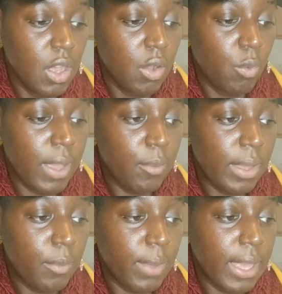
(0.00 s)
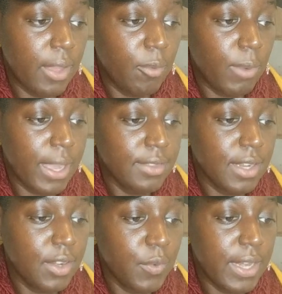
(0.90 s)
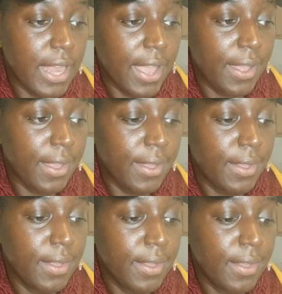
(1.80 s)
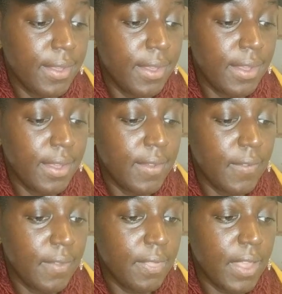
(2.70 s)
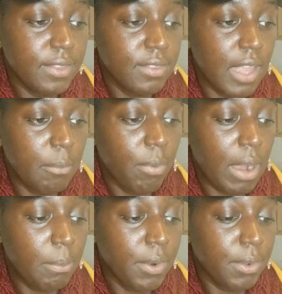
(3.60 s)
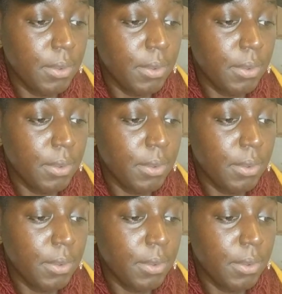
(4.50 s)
Wait. Why is it doing that? That's not proper.